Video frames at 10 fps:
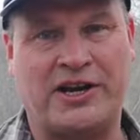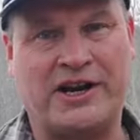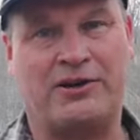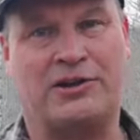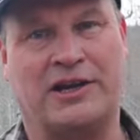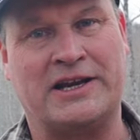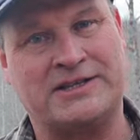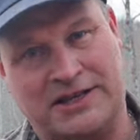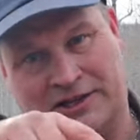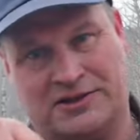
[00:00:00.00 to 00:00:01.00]
check out the
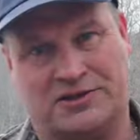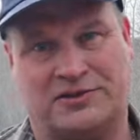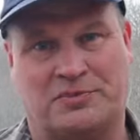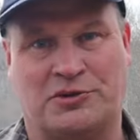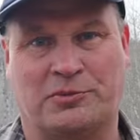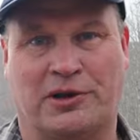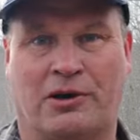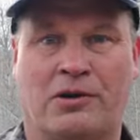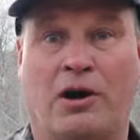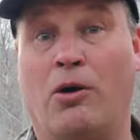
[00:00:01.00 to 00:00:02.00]
links in the description
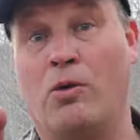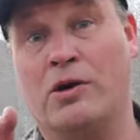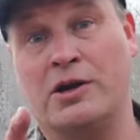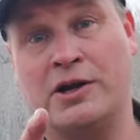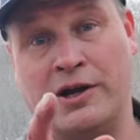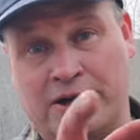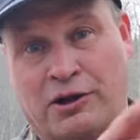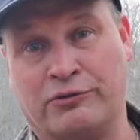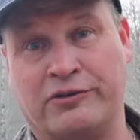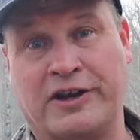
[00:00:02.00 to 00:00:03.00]
below. Oh, and
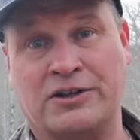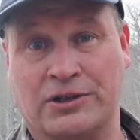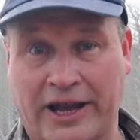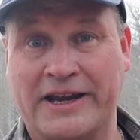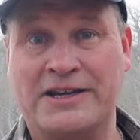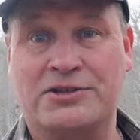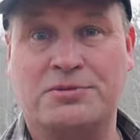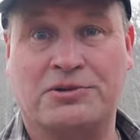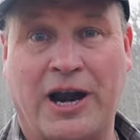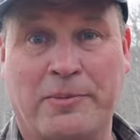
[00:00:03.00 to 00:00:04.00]
don't forget to like and
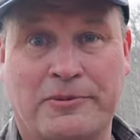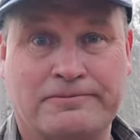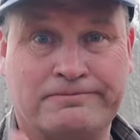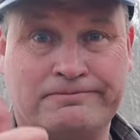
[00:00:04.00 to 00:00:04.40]
subscribe.